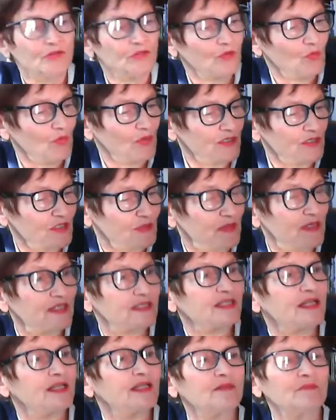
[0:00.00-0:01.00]
it was
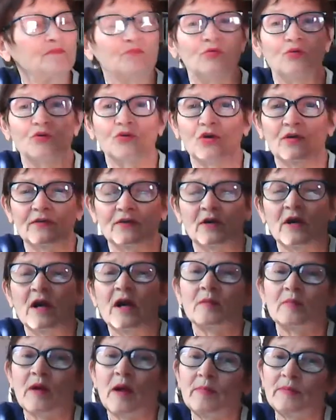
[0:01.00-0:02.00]
because I didn't put on there.
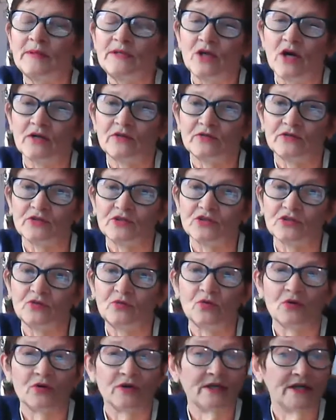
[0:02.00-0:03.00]
Probably Dr. Sue
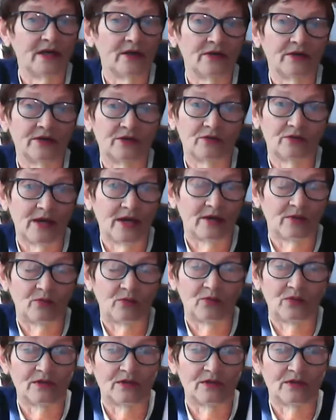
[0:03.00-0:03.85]
or Karen Grant, one